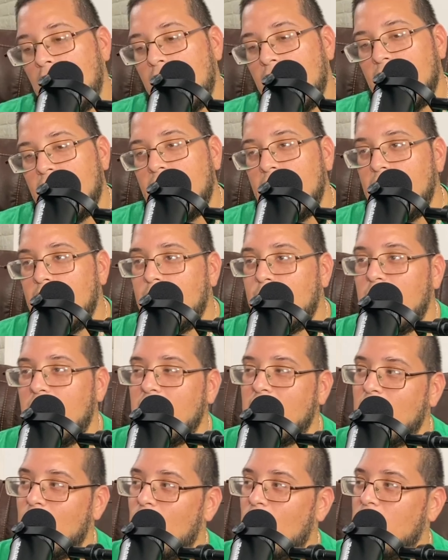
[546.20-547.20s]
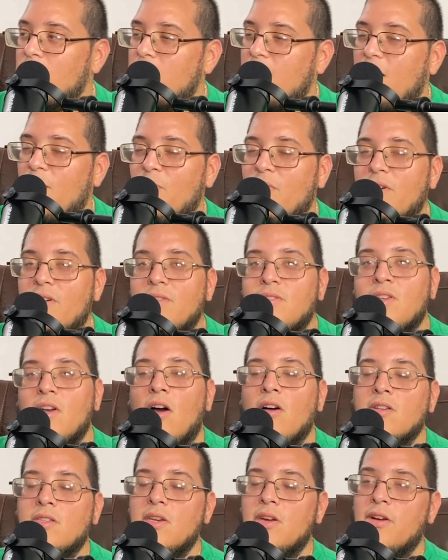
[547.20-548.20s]
get to spend some more time with her,
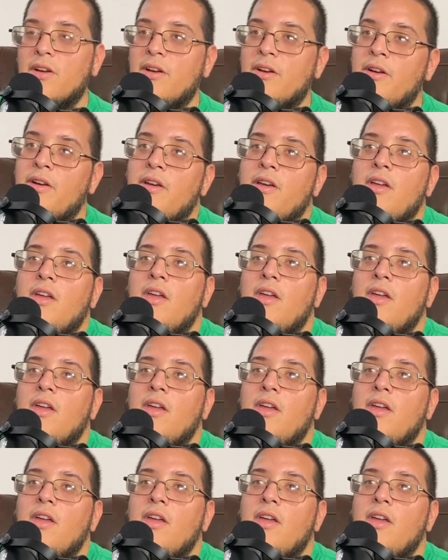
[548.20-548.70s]
talk to her.